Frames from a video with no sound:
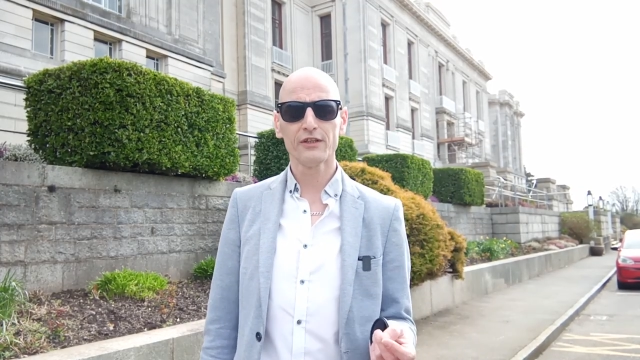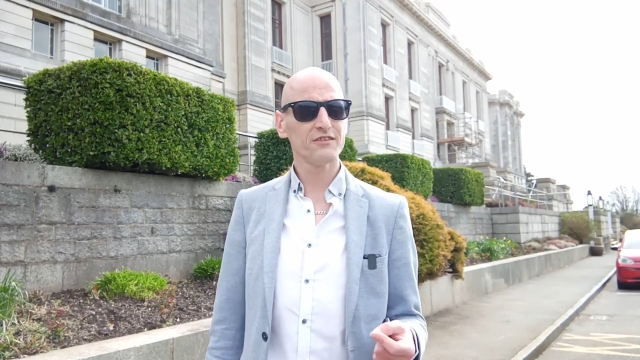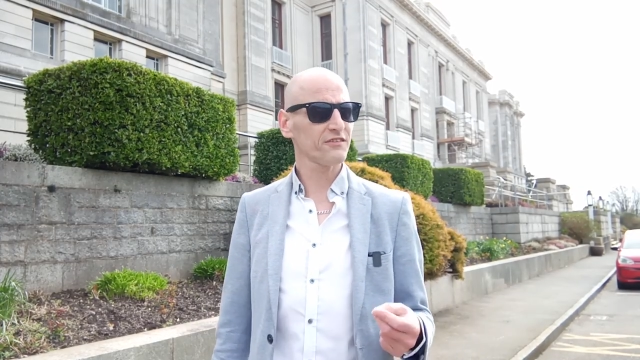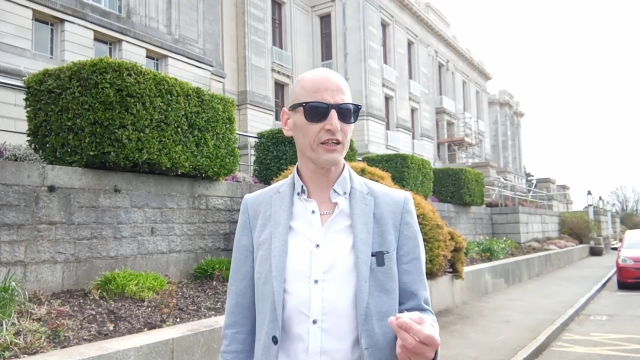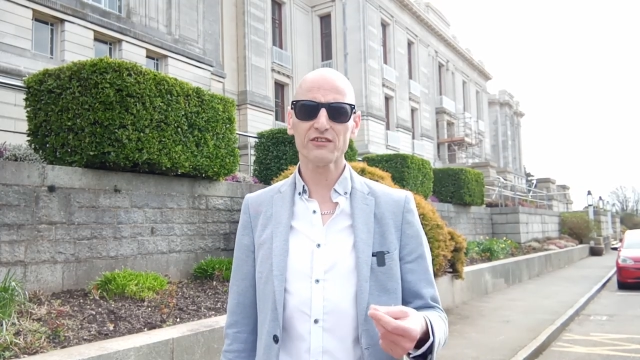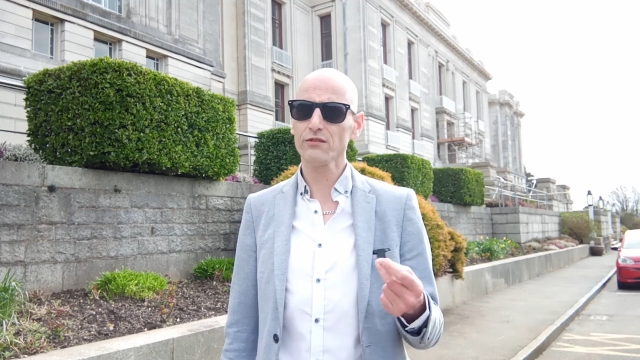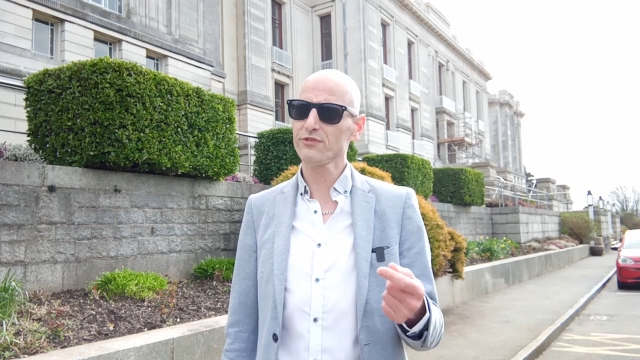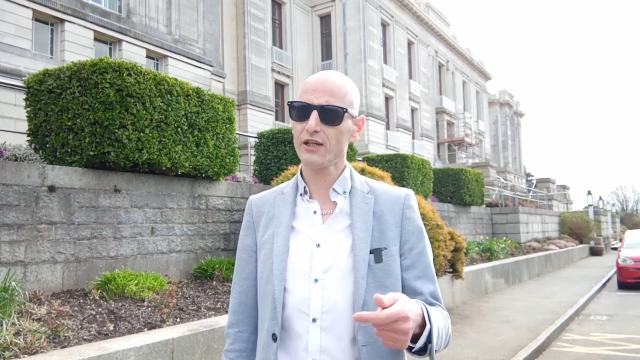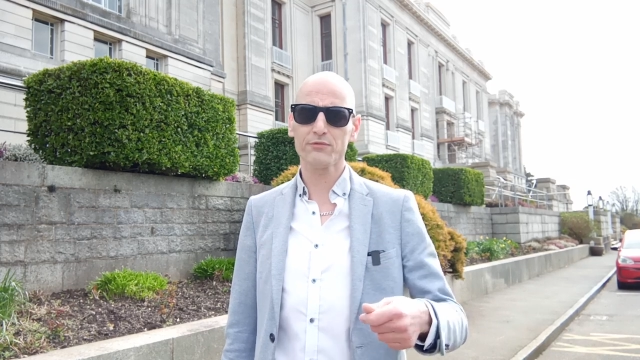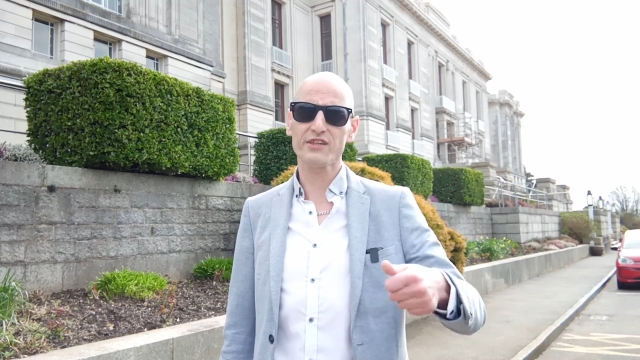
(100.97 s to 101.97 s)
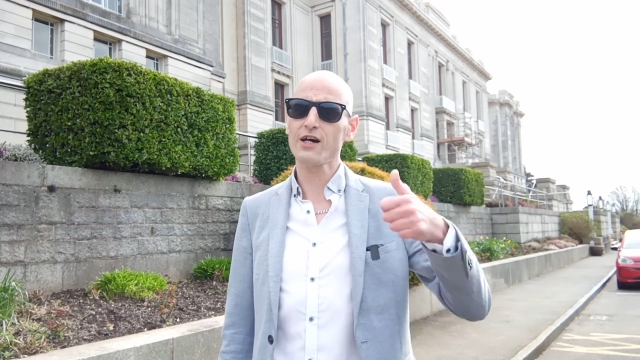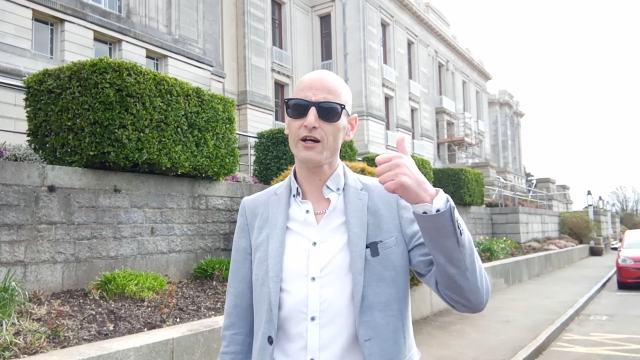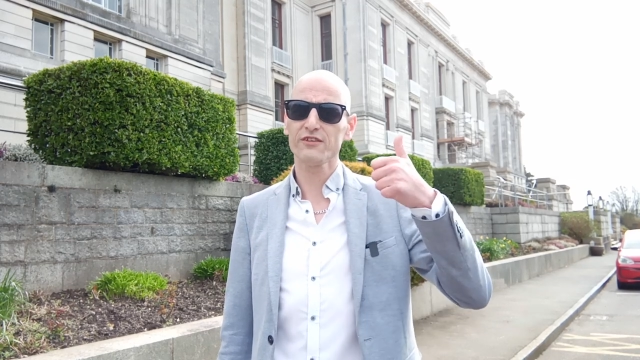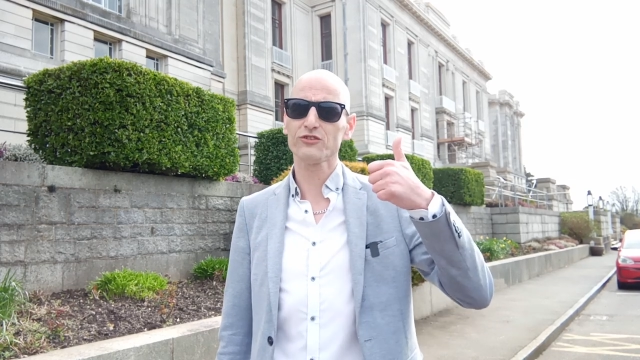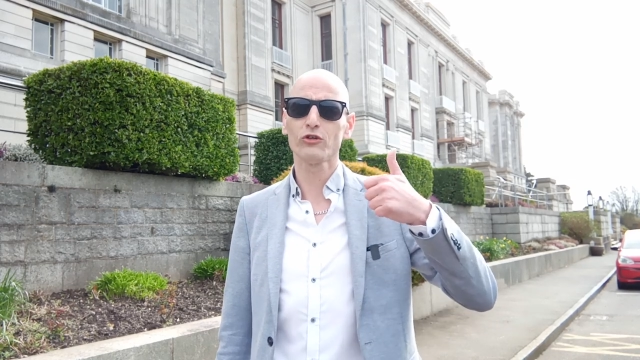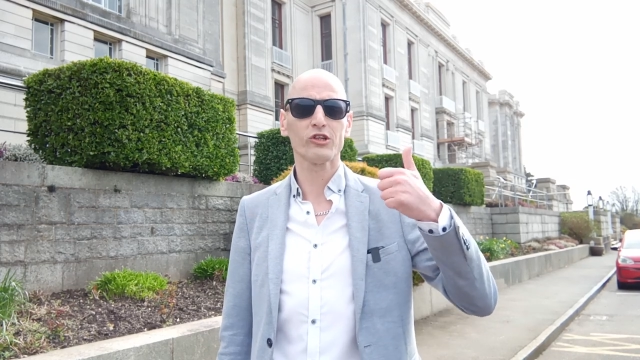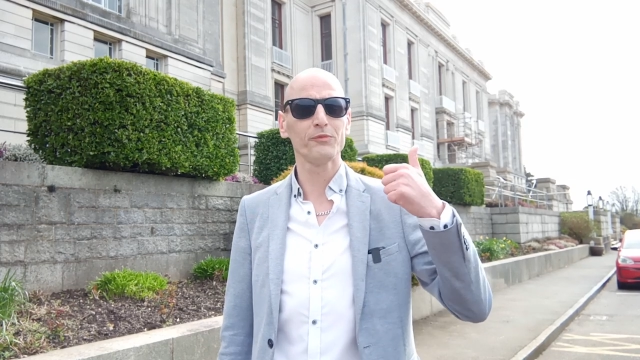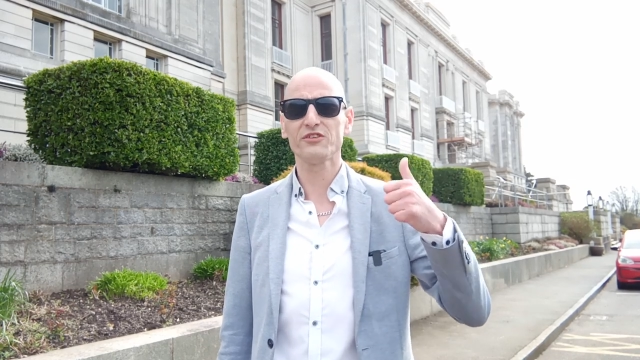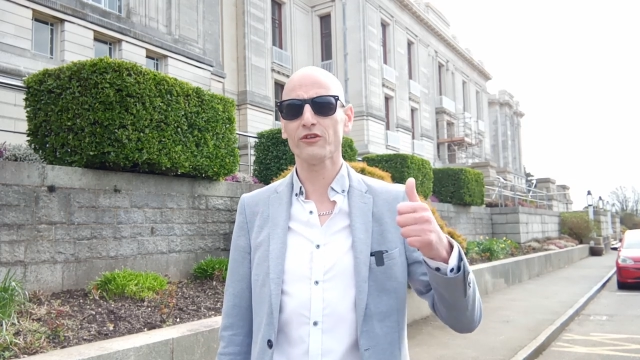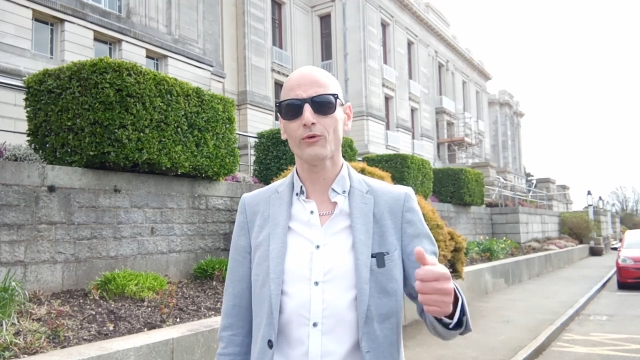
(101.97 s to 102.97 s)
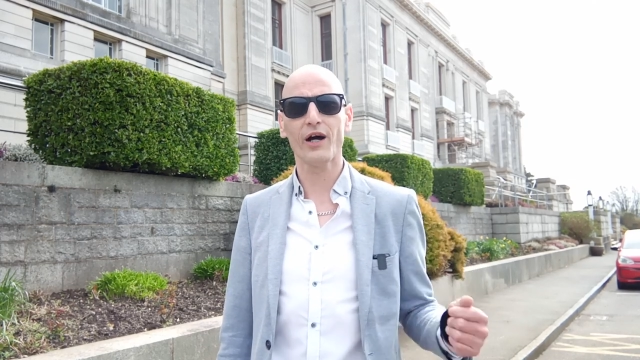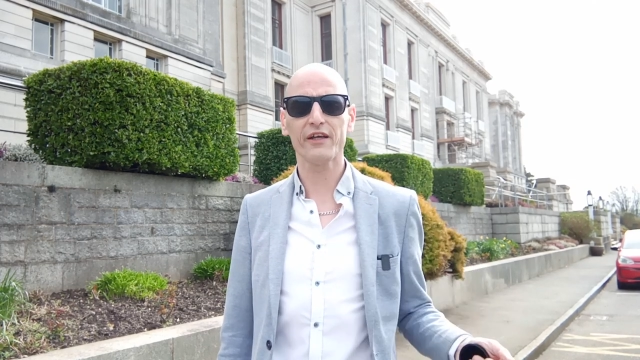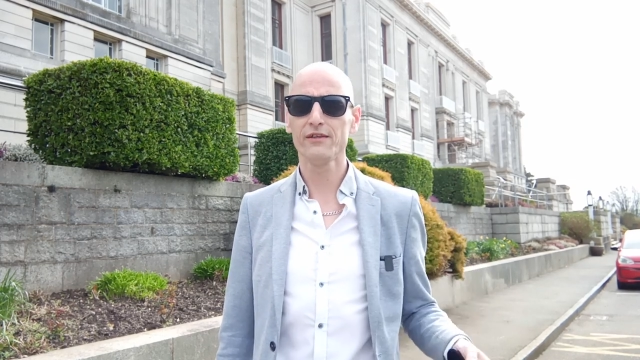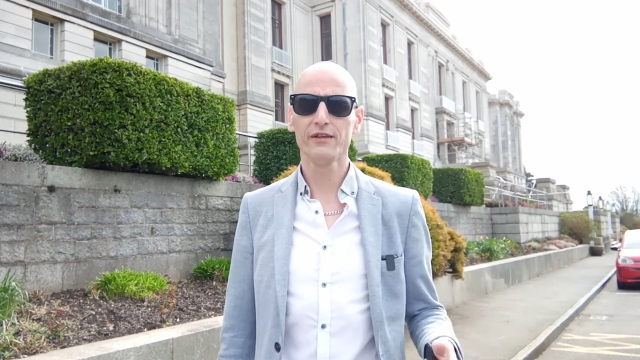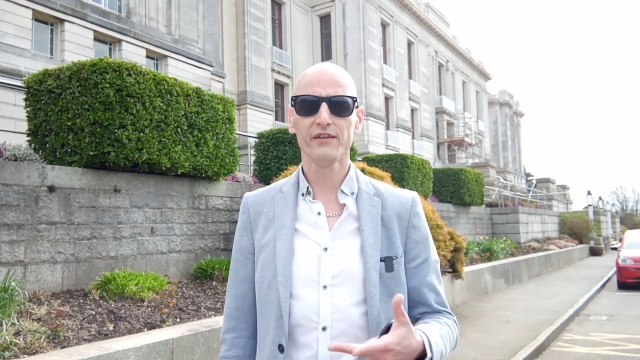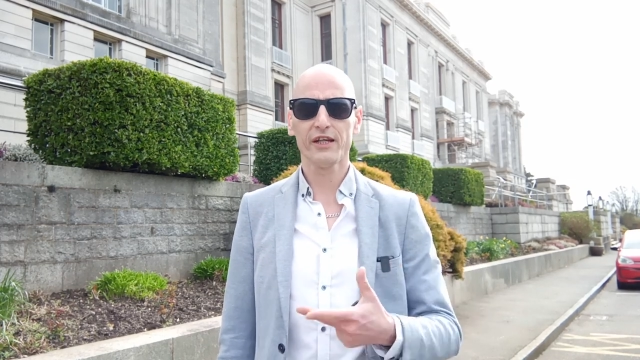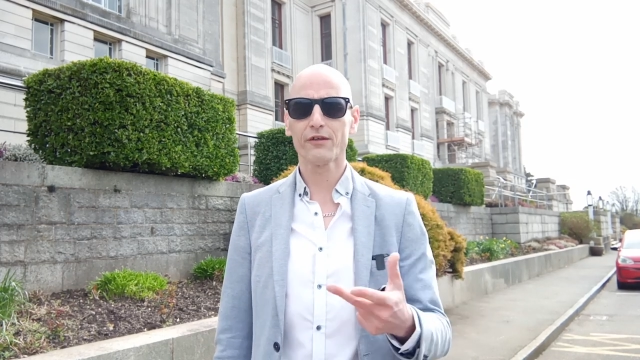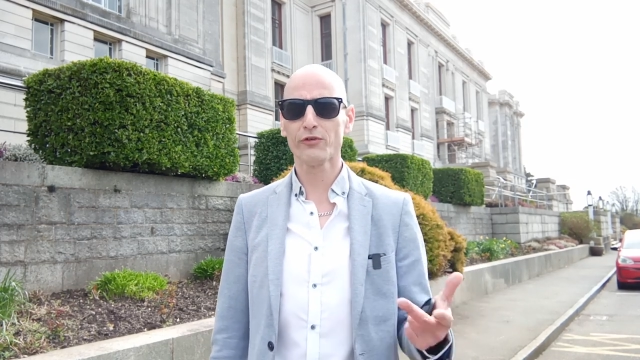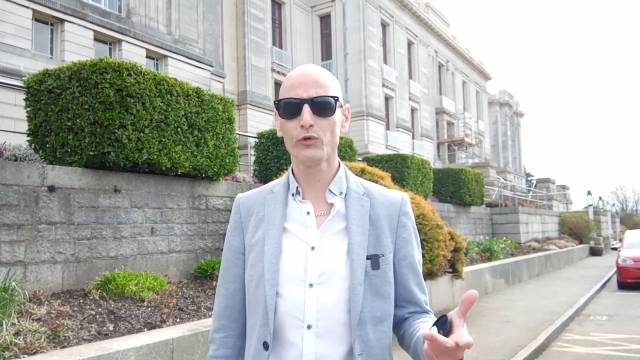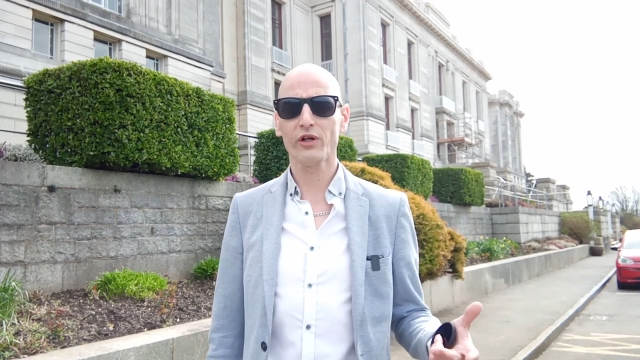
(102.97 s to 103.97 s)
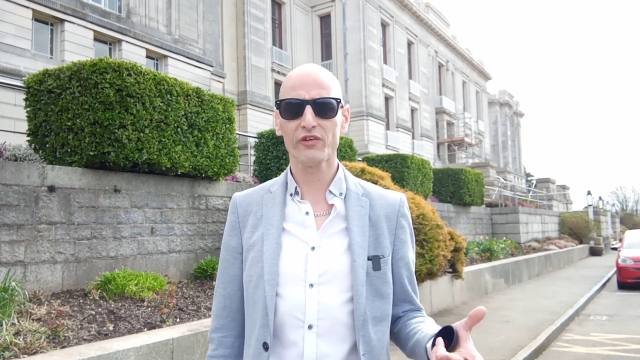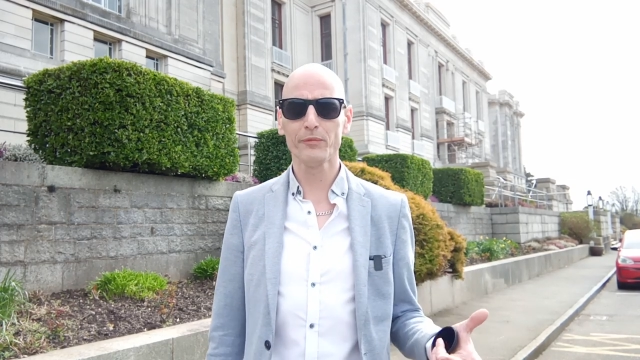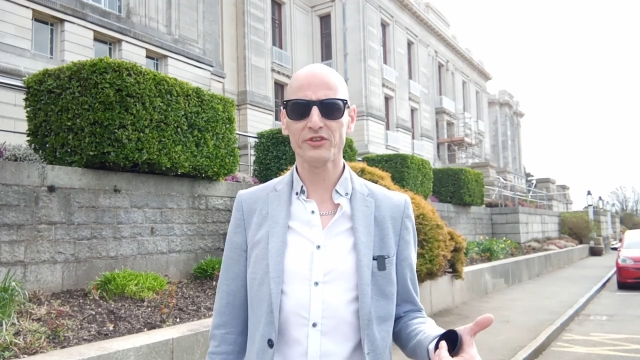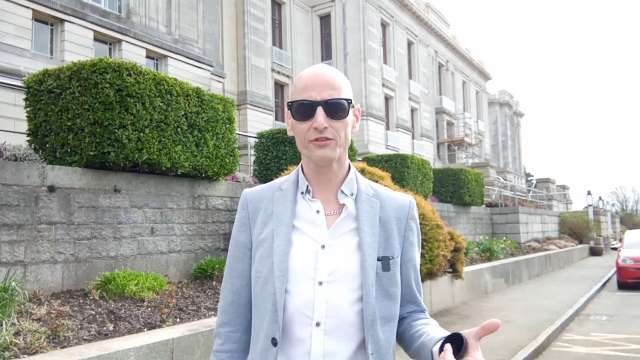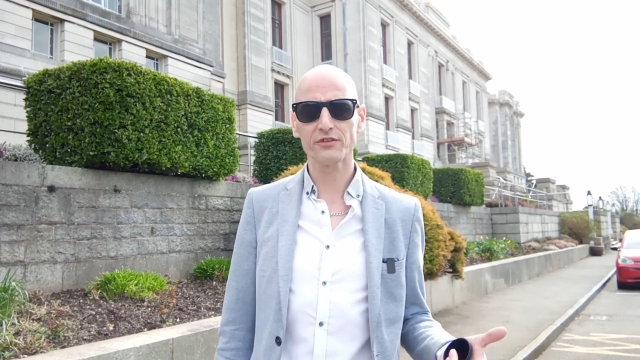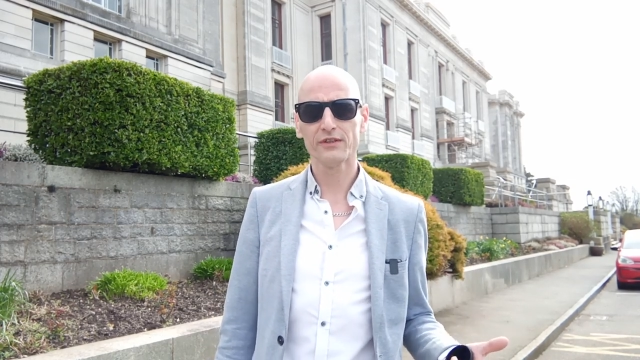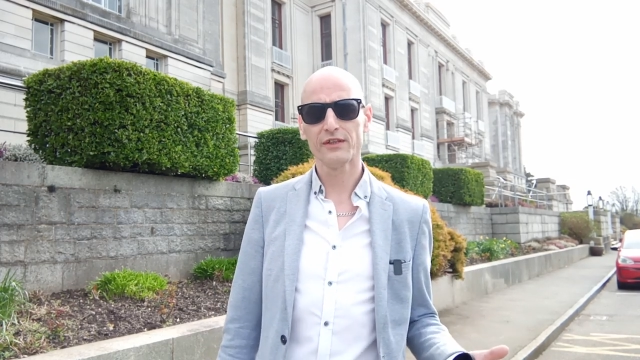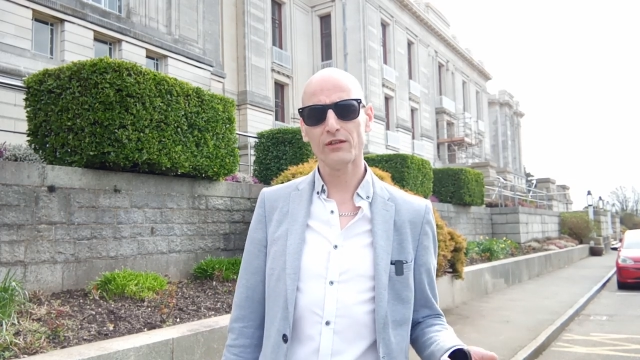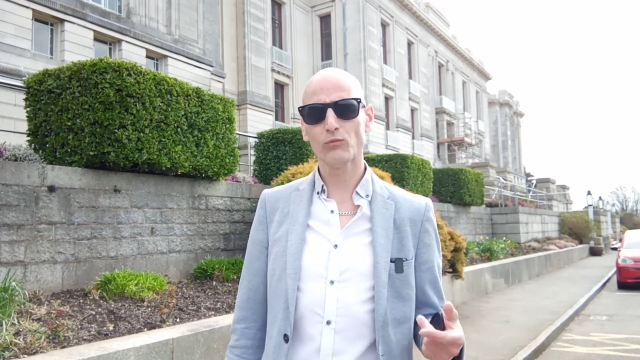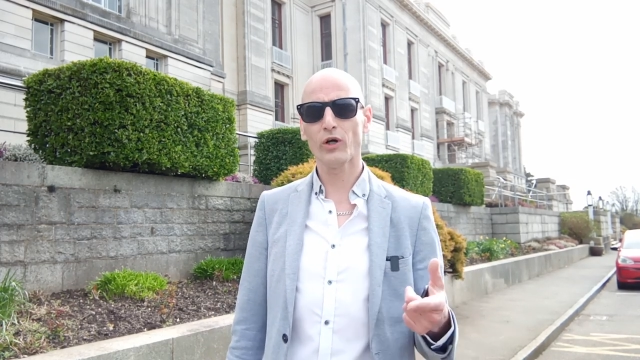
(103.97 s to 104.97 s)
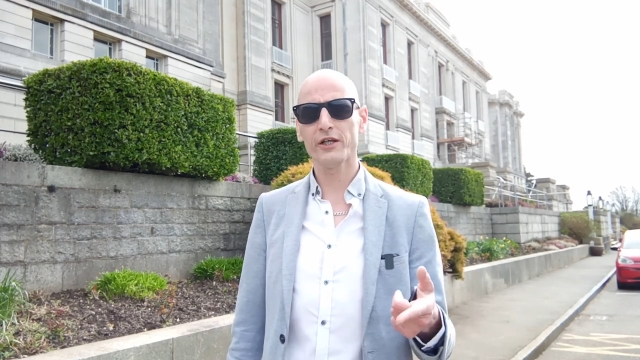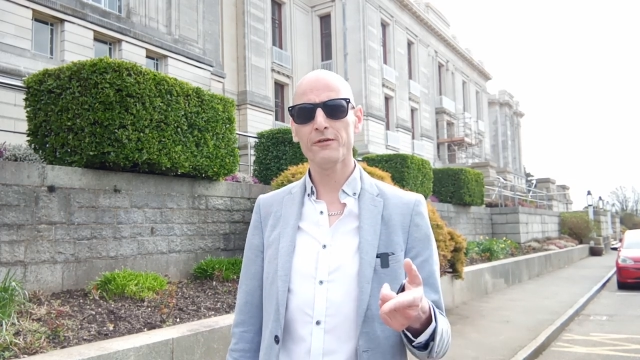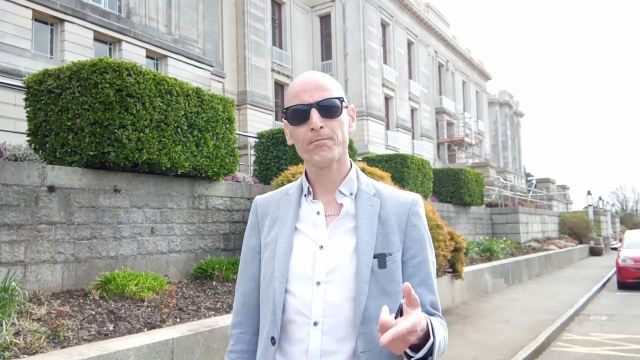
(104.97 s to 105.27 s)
you can say, because sometimes the sun can be so high, it can ruin our images. And why?